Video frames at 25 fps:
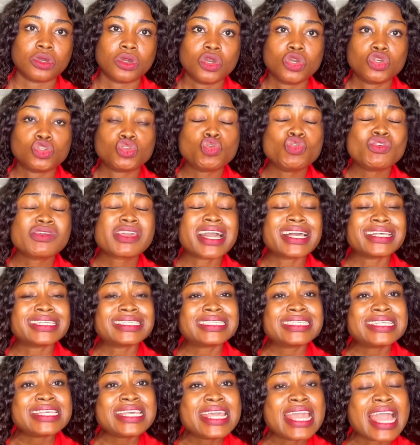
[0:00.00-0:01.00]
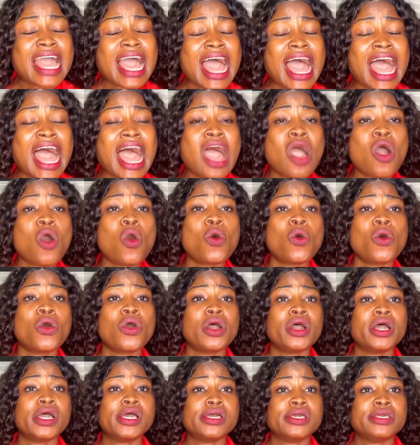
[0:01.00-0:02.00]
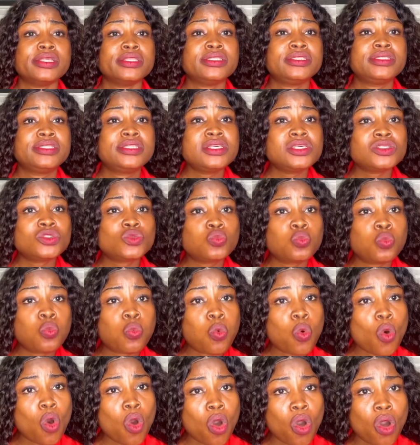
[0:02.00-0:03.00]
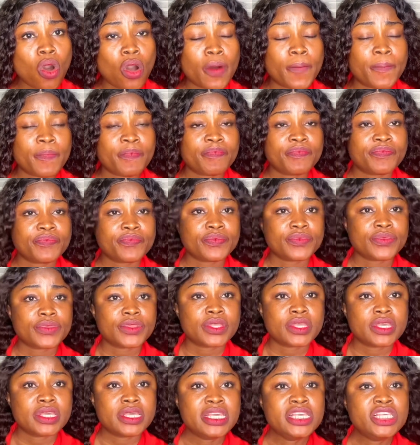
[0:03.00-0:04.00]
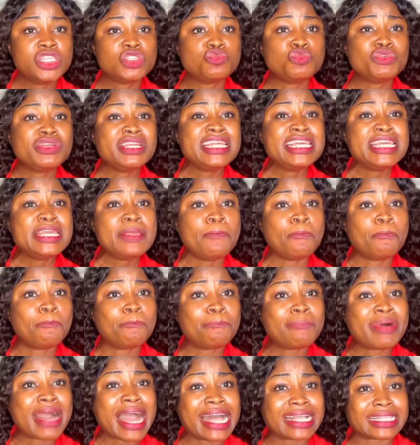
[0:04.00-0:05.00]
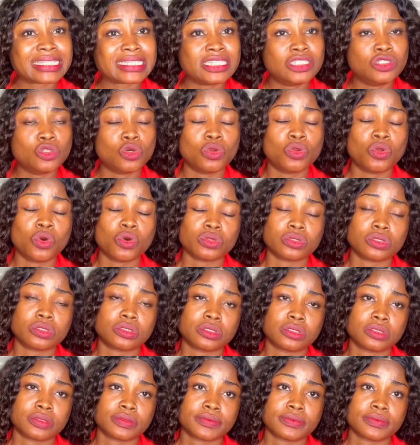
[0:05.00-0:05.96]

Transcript: So you can see how this war is really impacting on us.